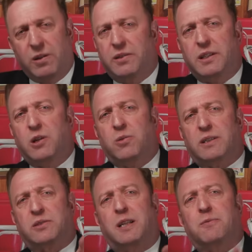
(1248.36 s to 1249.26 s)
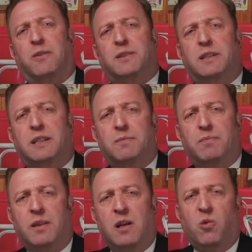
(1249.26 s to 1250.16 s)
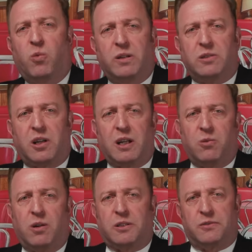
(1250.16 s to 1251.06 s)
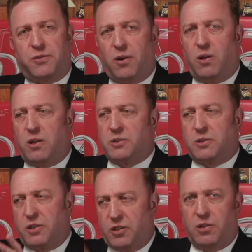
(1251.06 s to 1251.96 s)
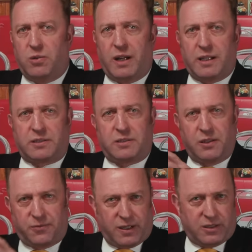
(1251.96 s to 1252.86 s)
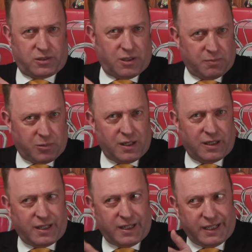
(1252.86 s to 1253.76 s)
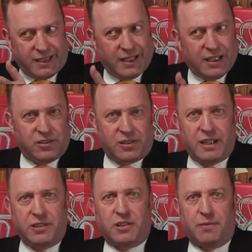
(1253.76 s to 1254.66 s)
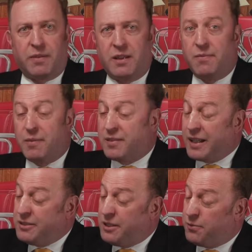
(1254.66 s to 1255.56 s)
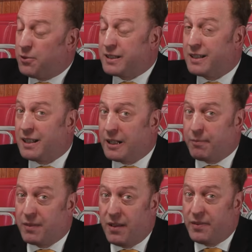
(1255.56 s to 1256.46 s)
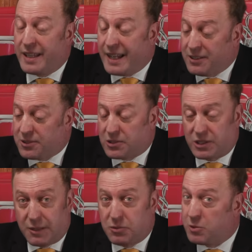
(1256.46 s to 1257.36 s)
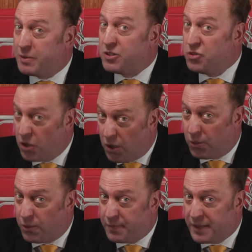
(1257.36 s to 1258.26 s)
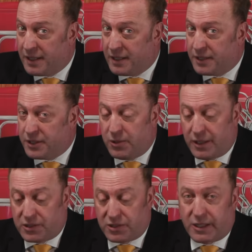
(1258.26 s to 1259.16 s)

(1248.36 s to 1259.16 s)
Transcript: Will the U.S. keep funding him? Will Taiwan fall under the U.S. defense umbrella in East Asia? In 1949, the answer seems to be no. U.S.